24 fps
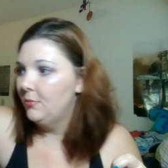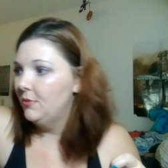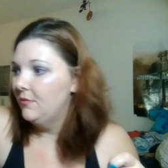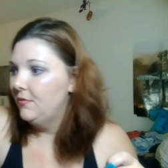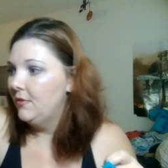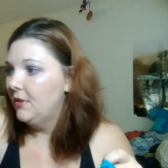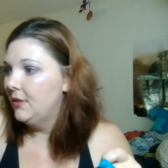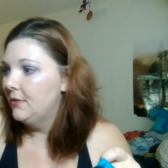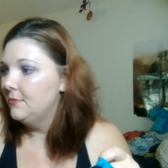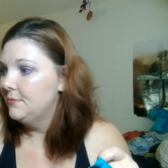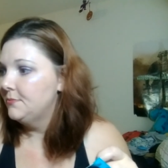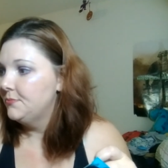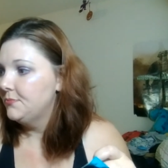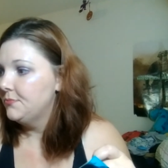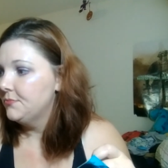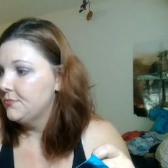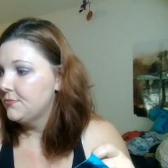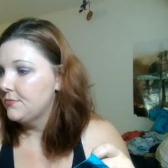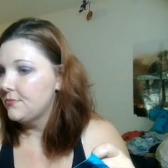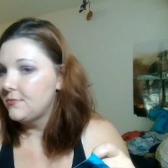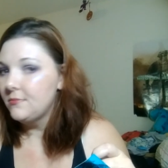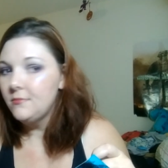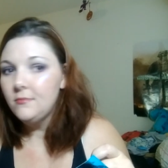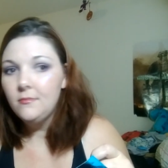of it
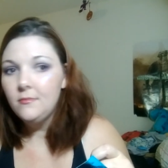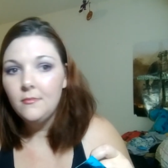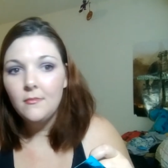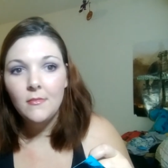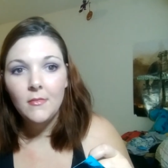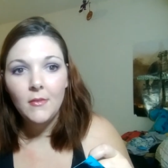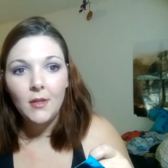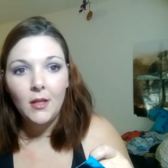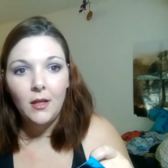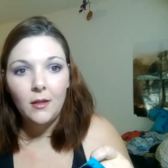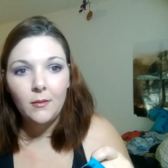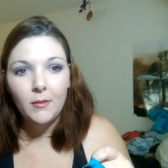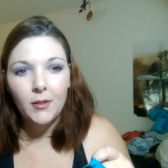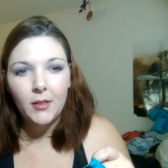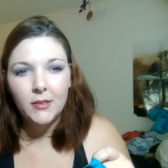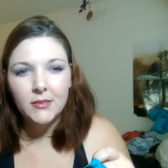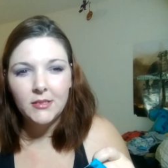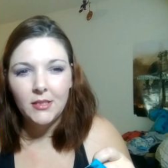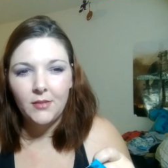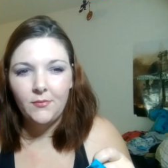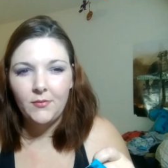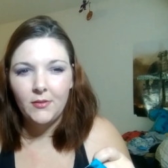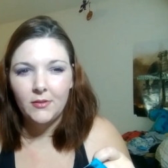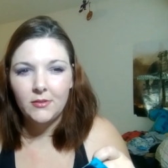because um,
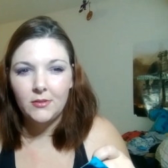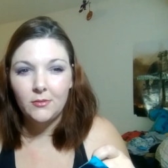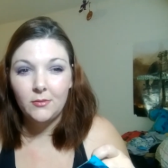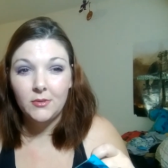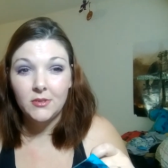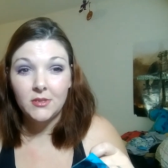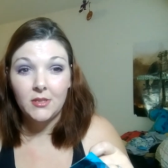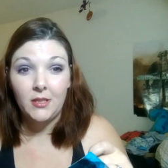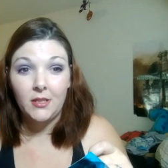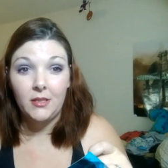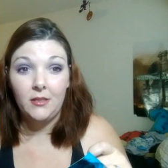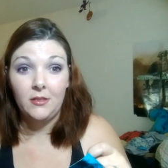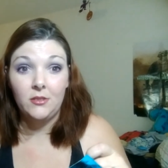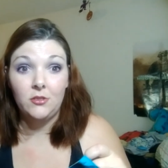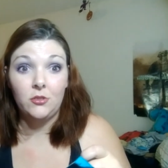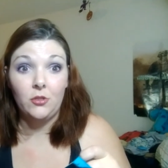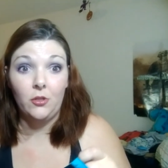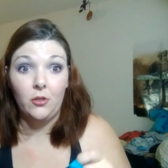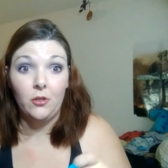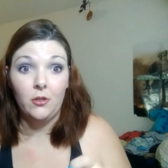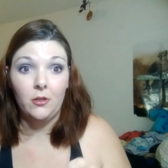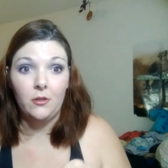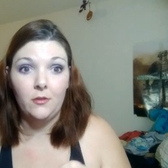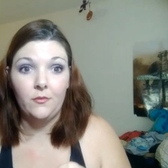I felt it was kind of
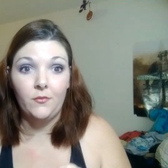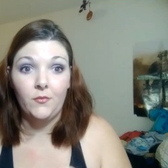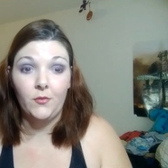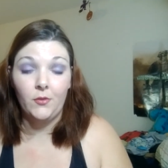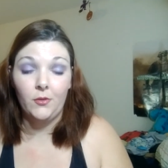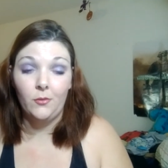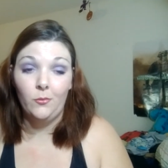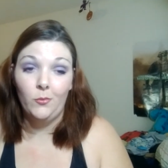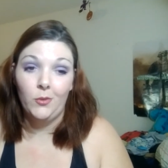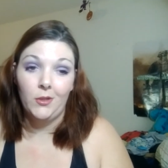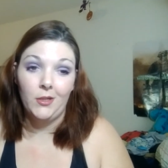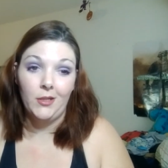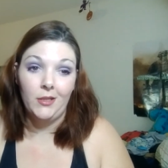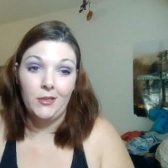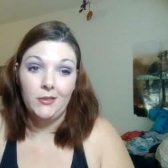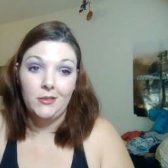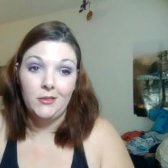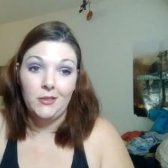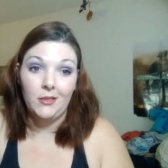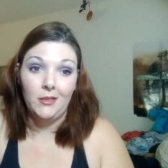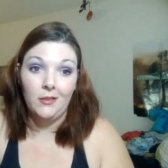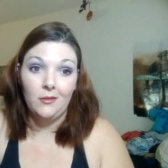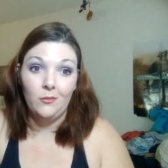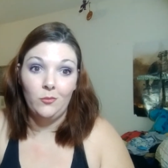dark for what I
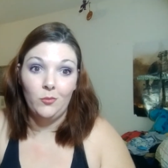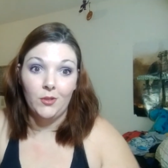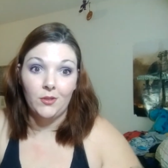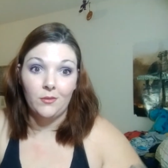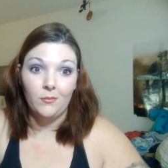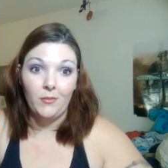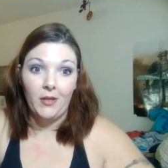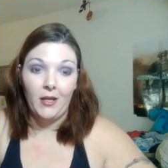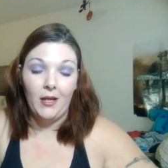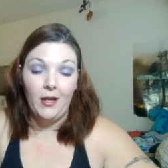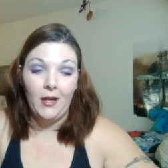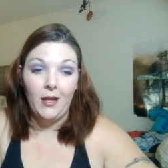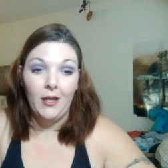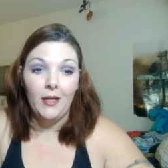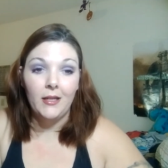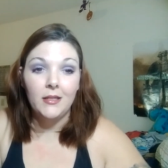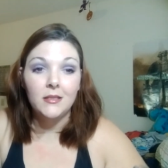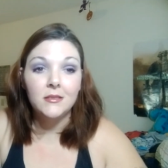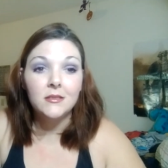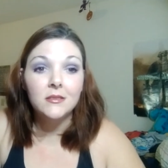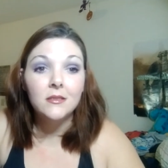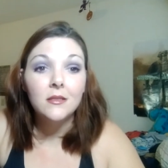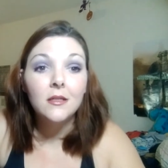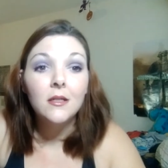did with my
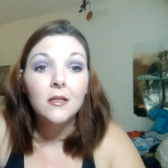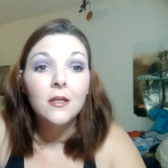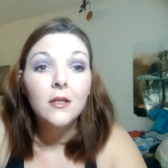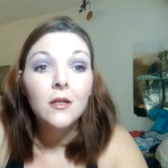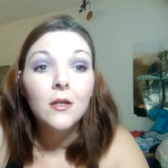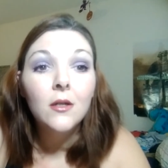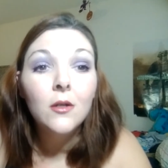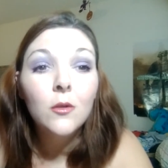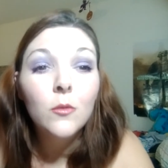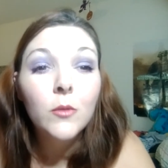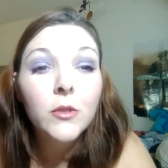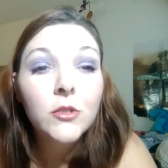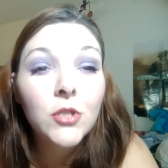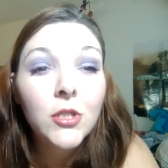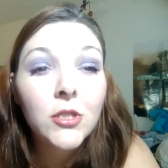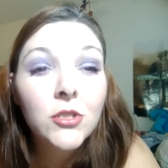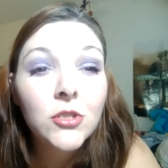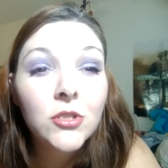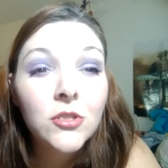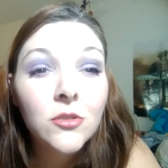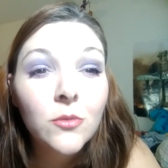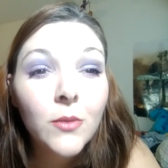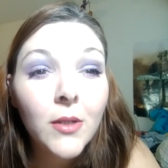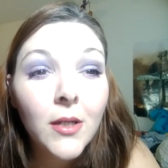eyes, which I
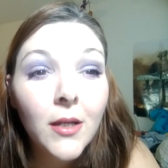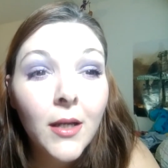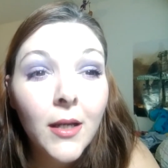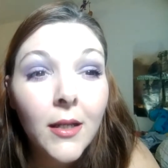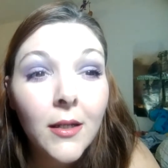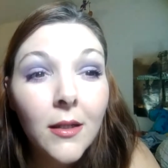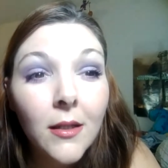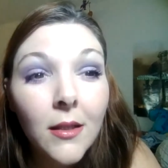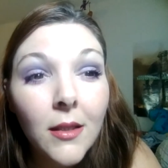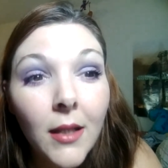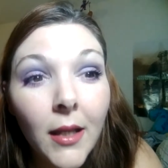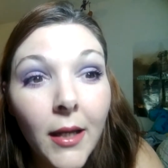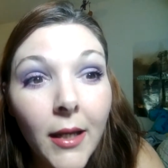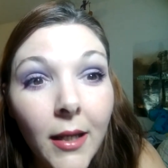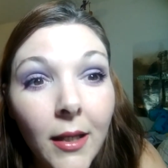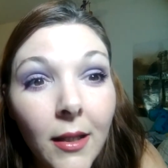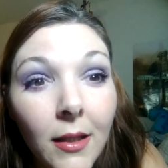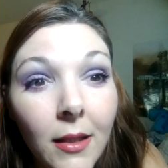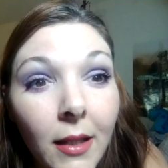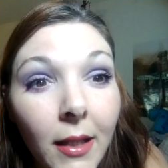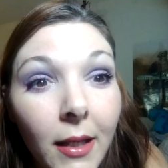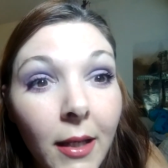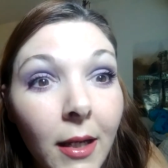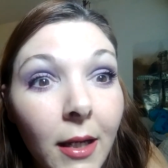just went kind of light,
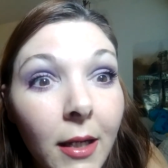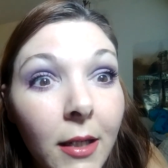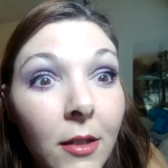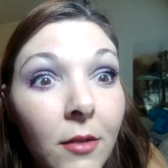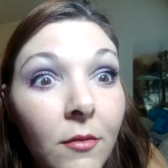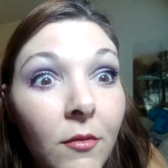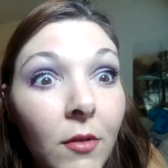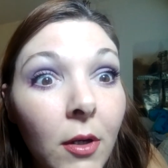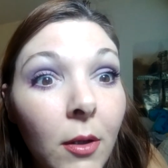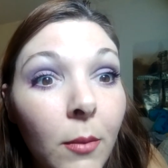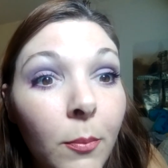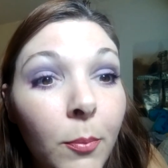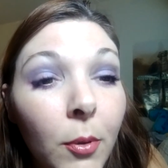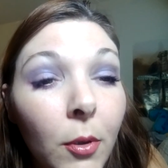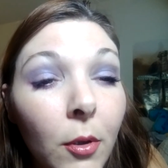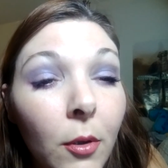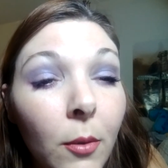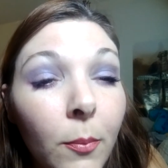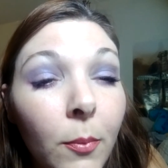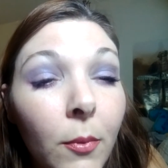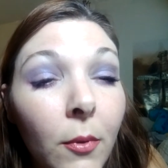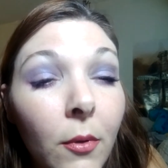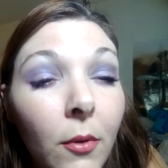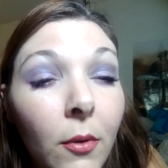like kind of a
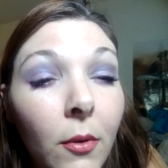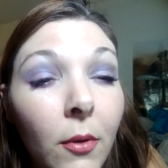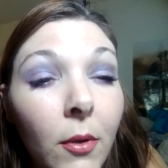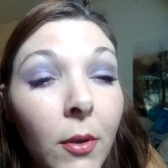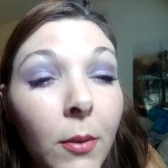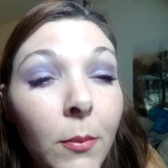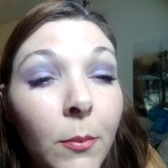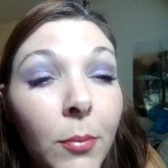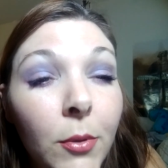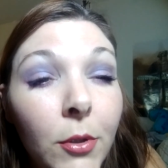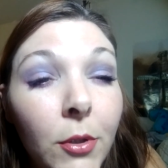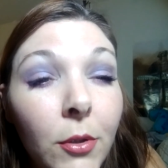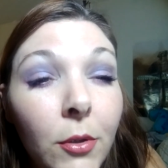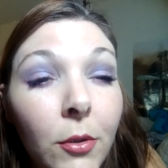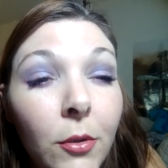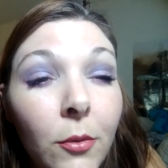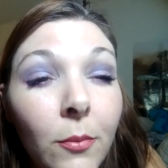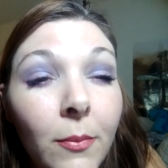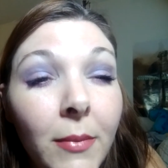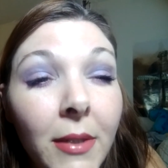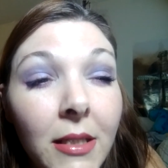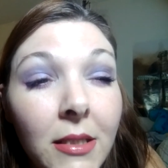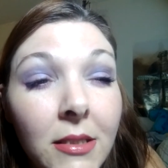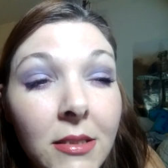purple and blue
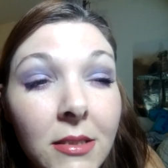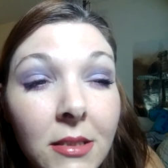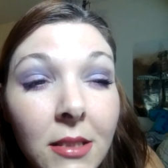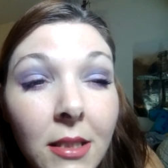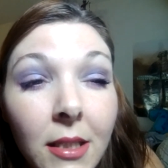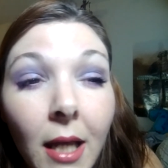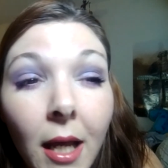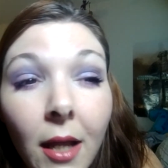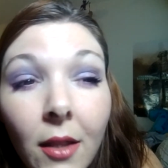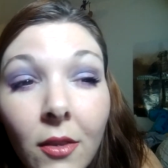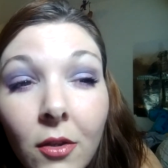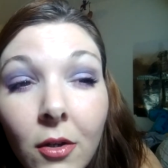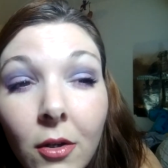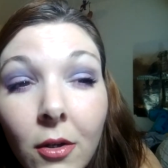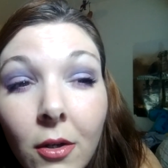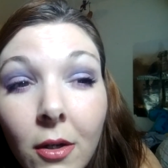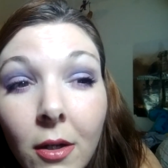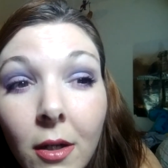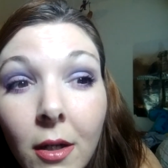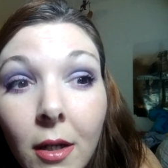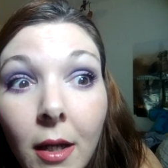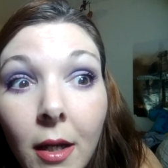mixed together.